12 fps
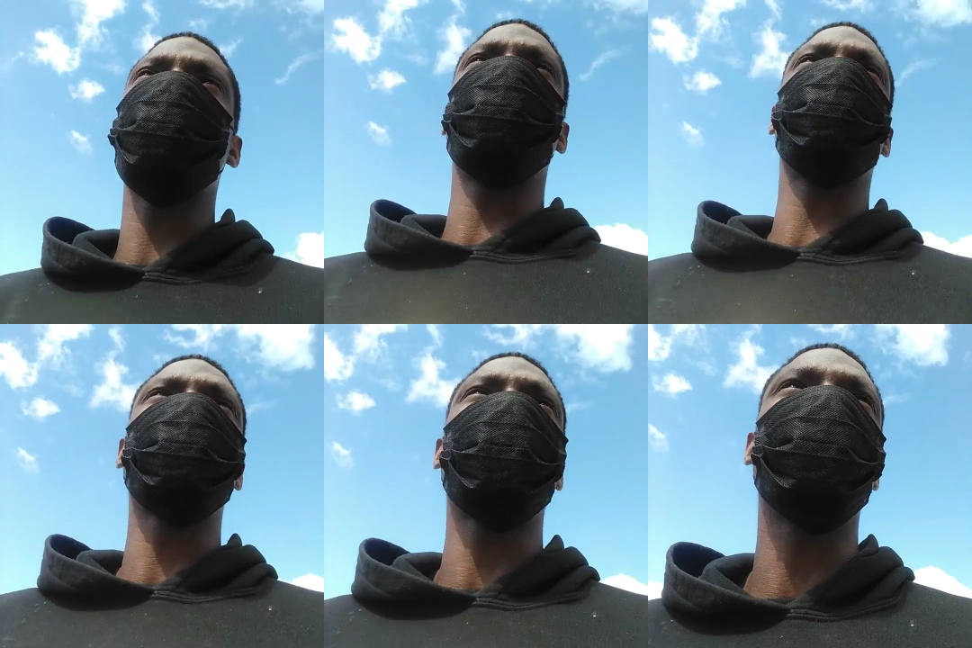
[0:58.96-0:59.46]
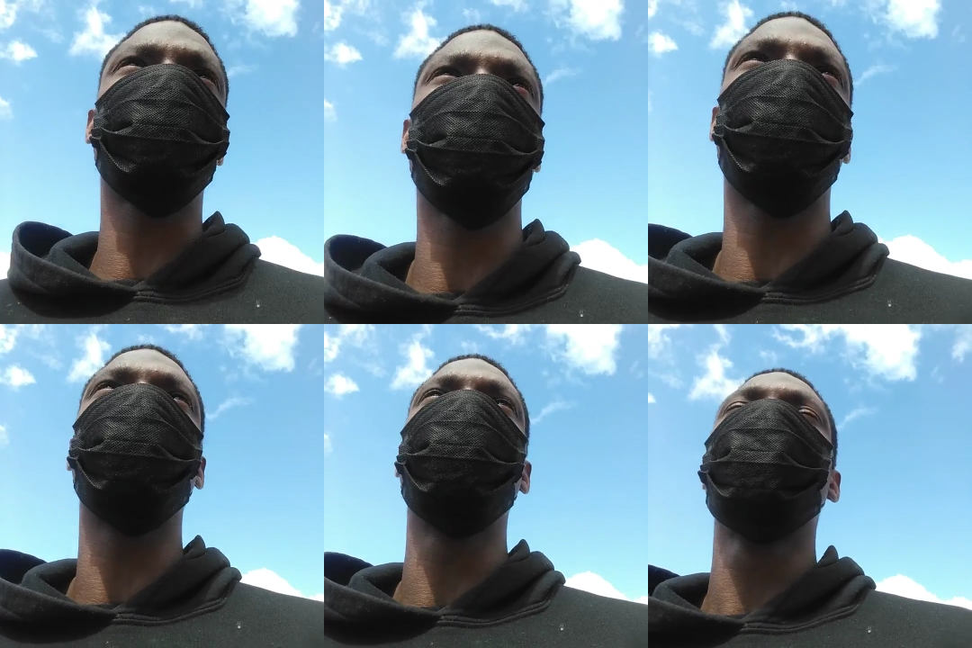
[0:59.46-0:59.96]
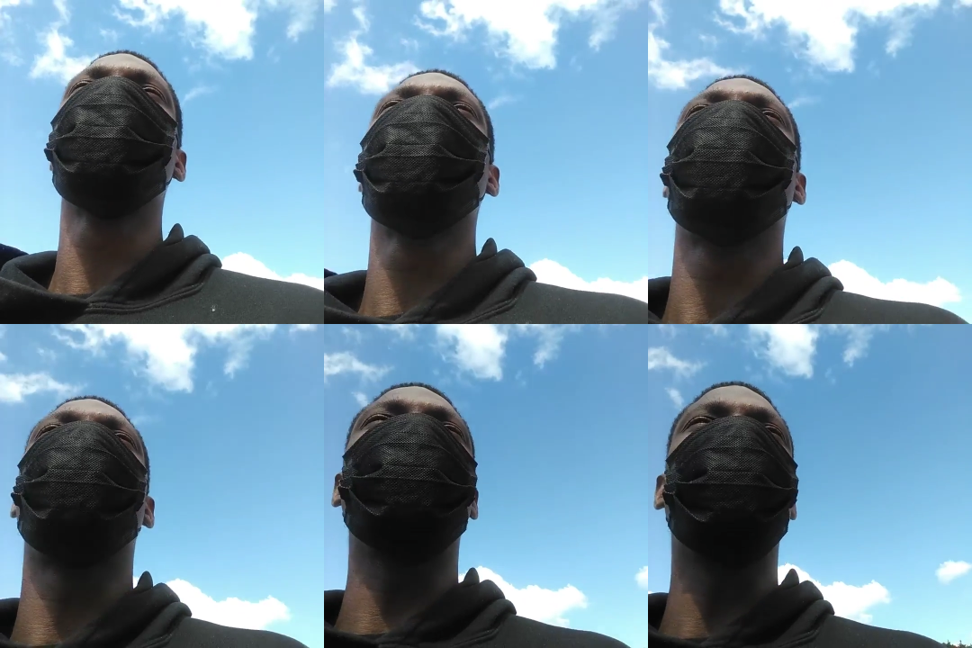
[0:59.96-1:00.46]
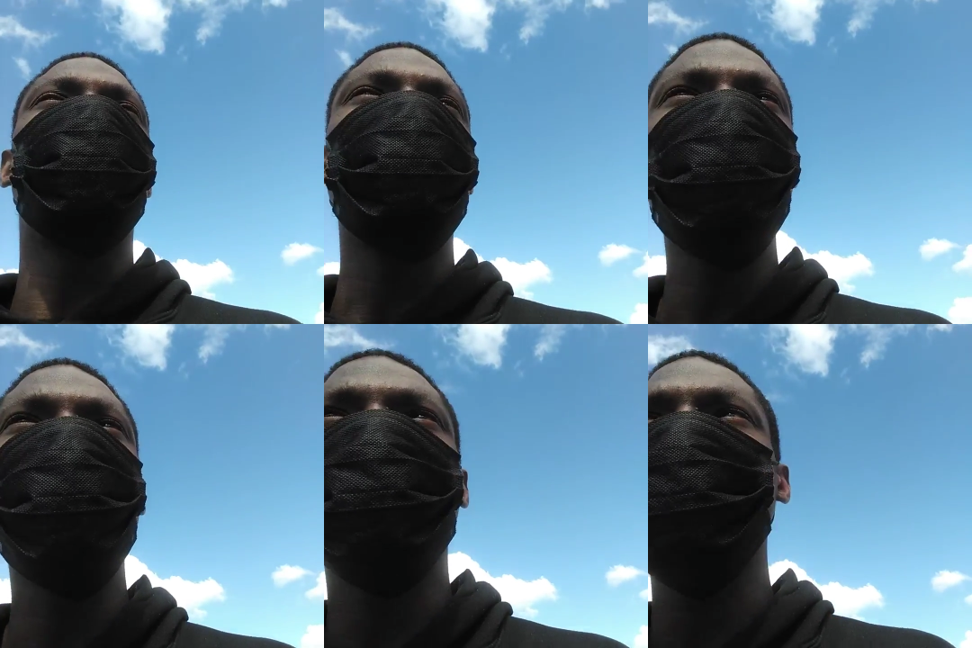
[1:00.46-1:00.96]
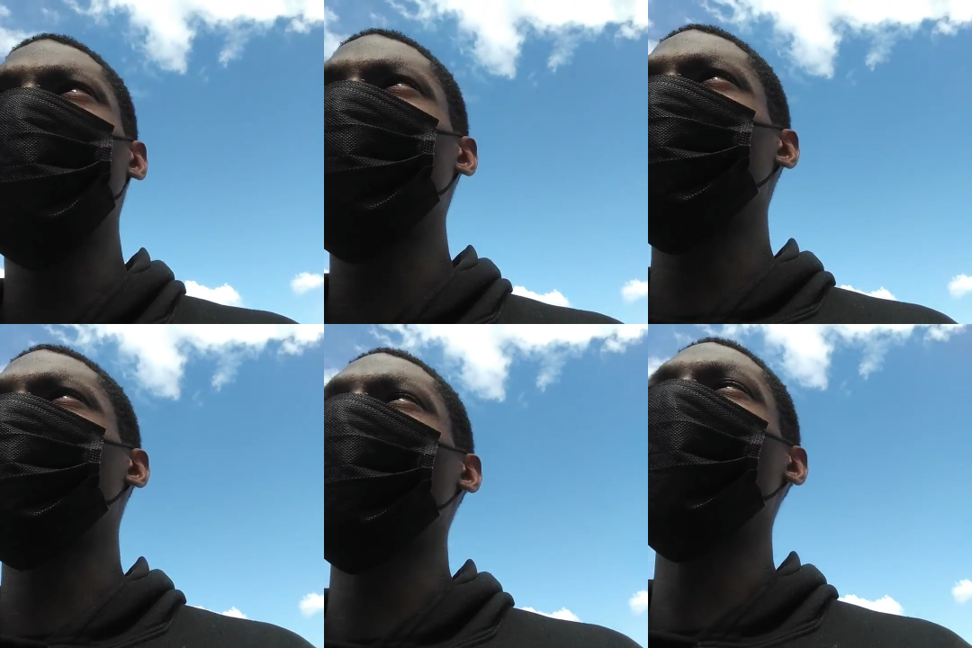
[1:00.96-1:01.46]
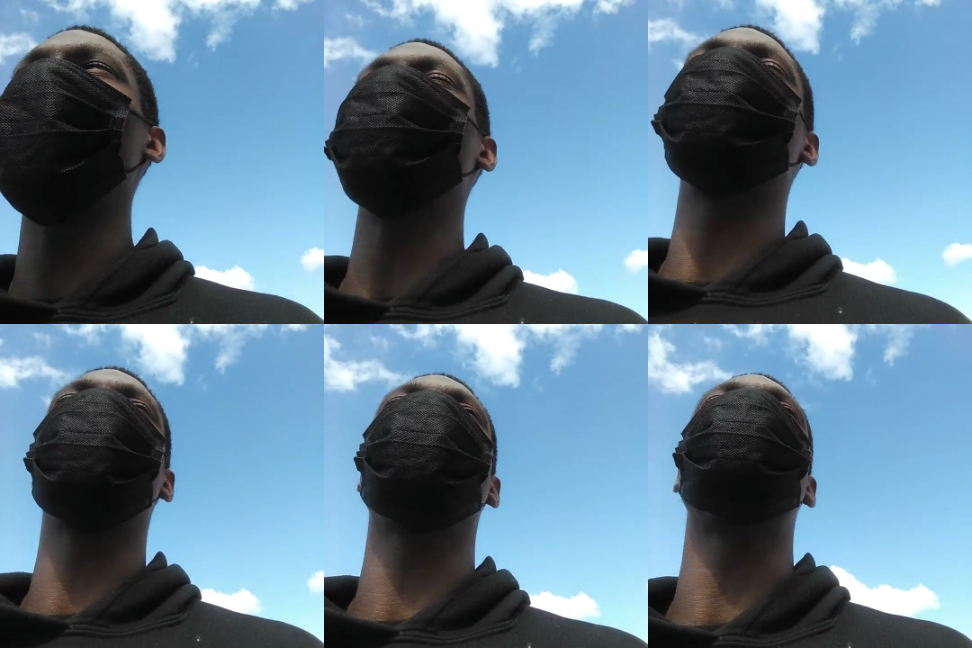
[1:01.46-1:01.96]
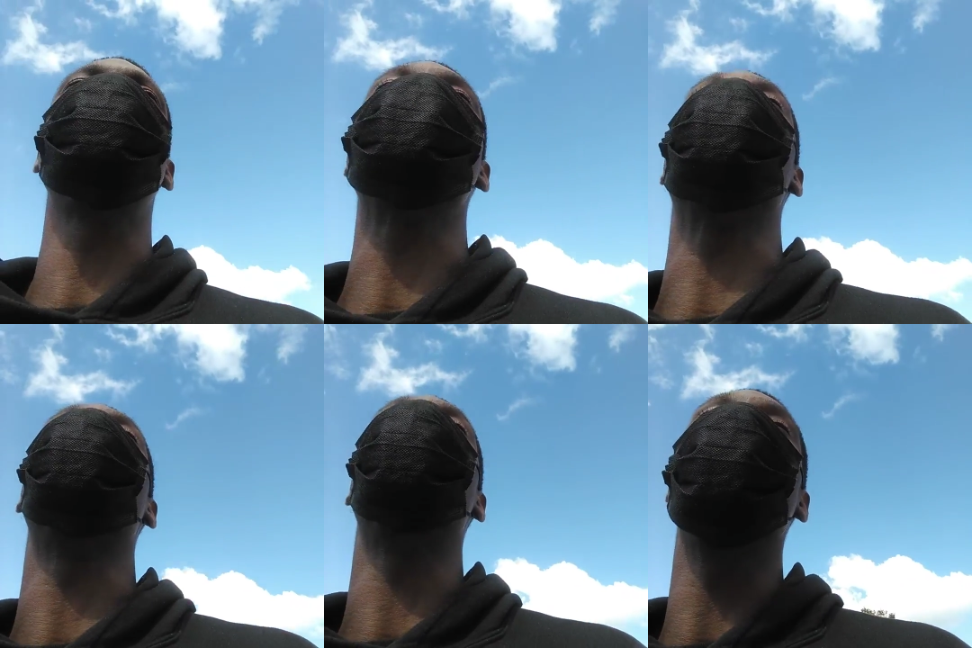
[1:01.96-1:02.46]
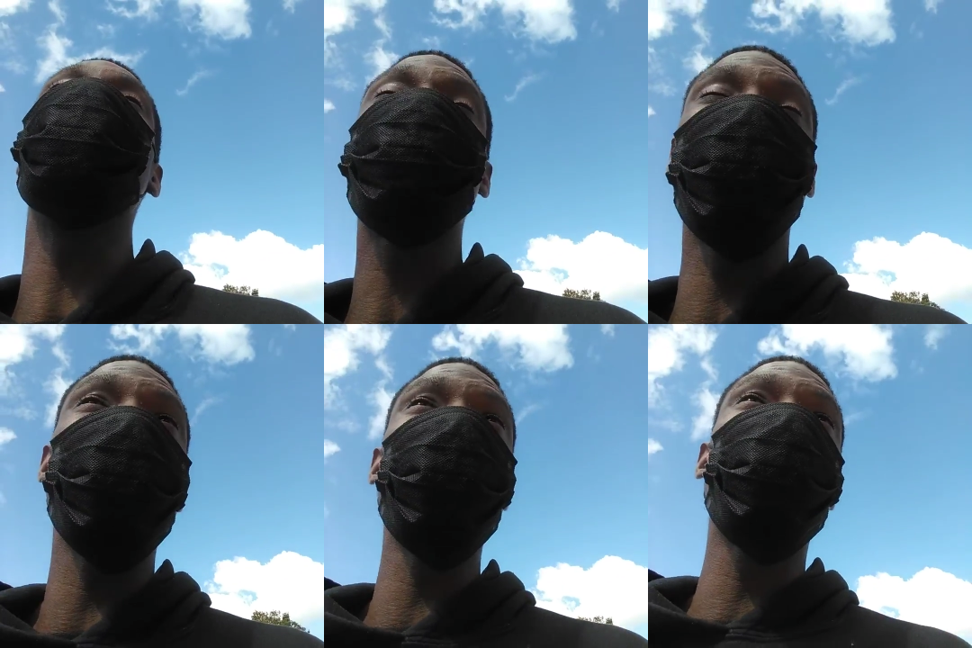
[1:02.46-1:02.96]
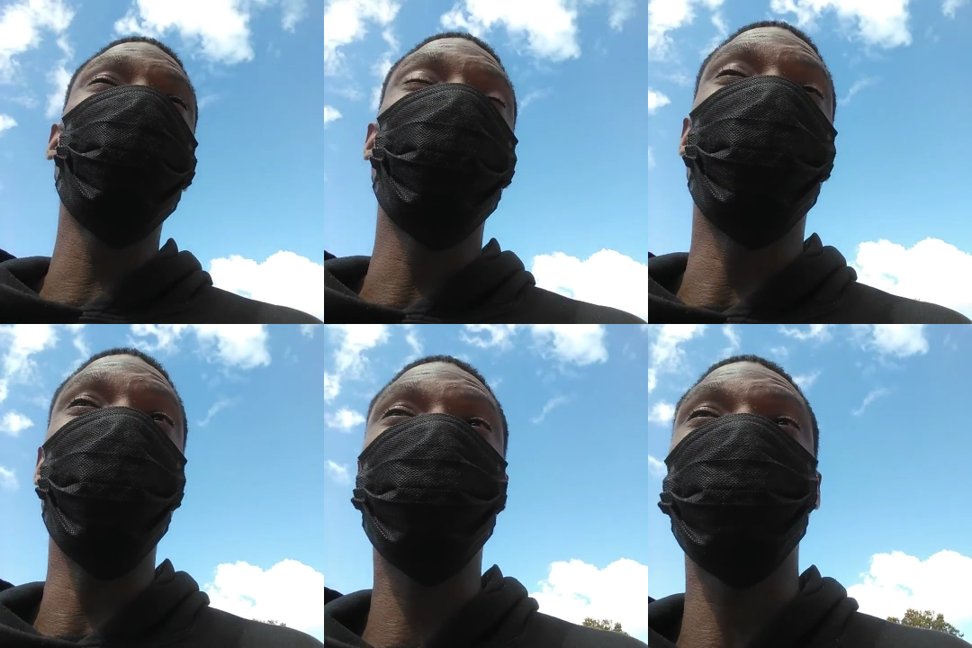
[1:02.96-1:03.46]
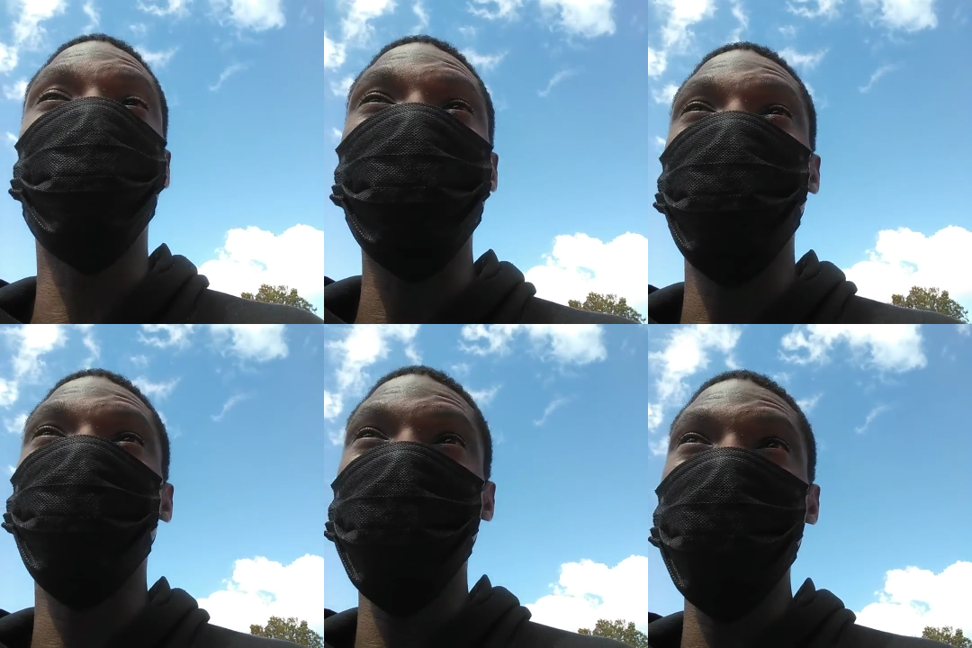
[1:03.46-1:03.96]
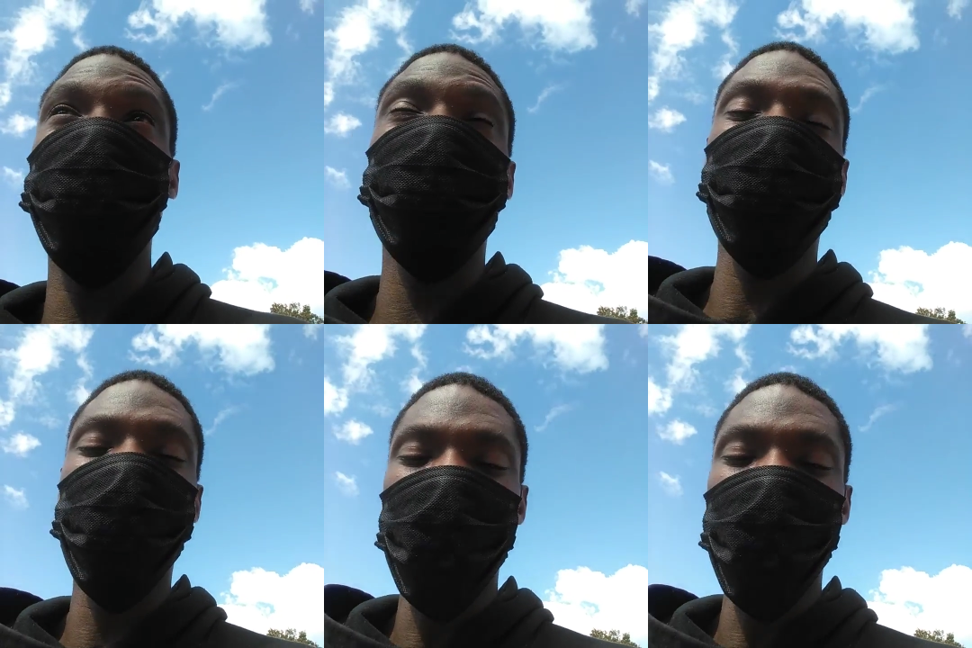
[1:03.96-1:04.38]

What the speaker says: (no speaker visible)